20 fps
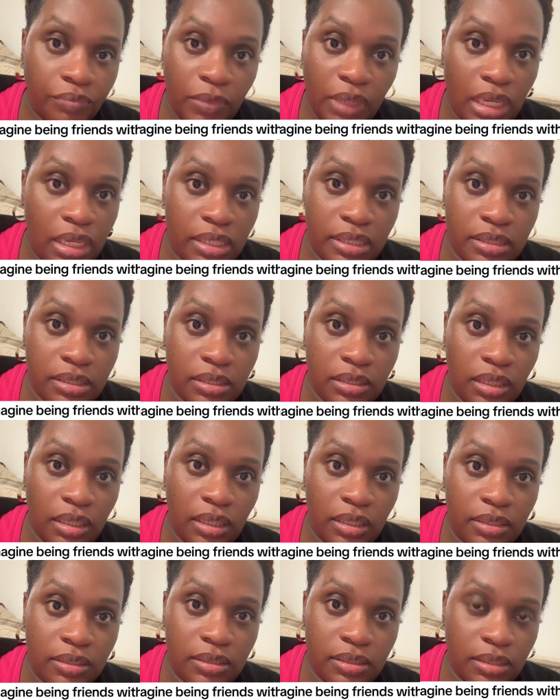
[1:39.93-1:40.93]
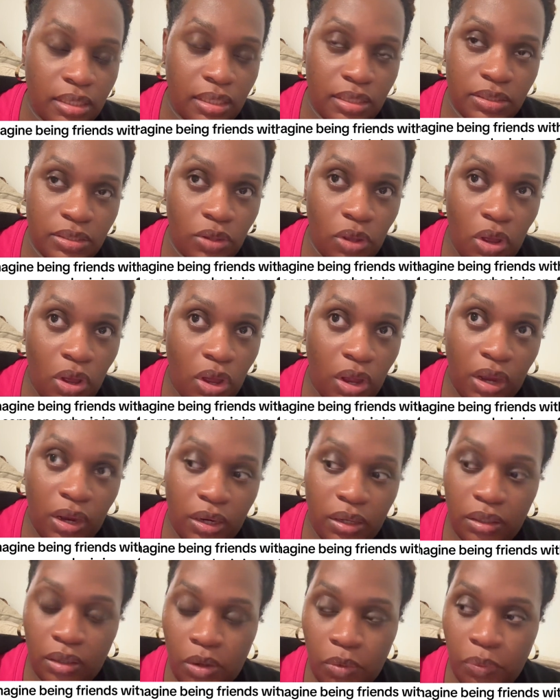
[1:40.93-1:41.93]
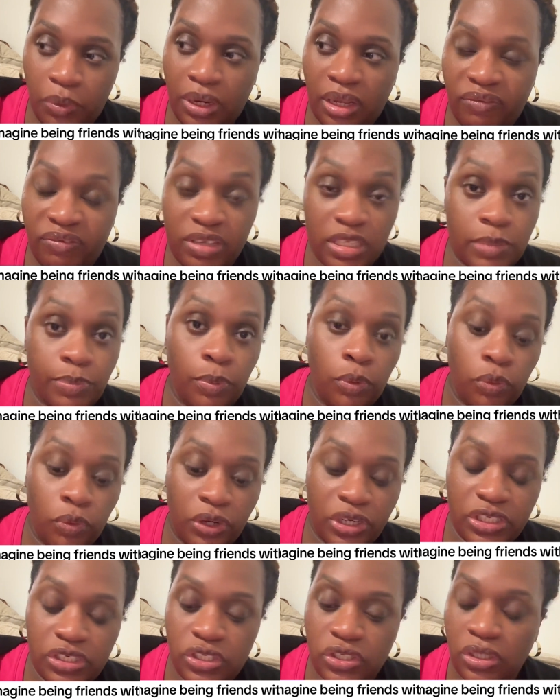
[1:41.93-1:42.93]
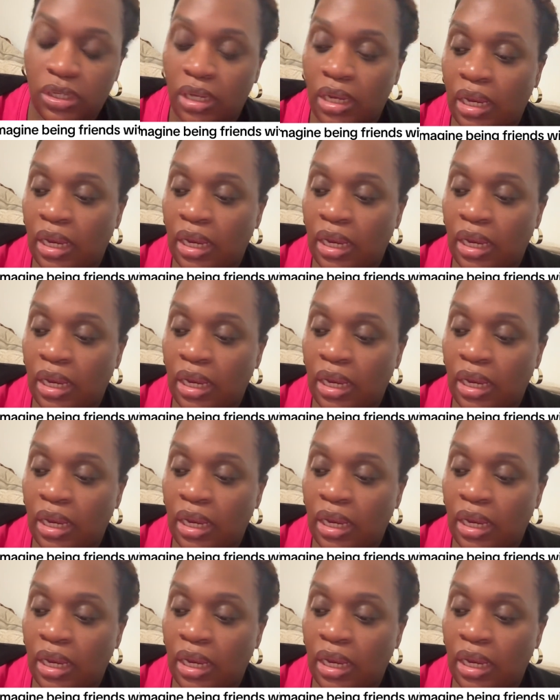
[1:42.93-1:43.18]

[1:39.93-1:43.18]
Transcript: his car or whatever, his Porsche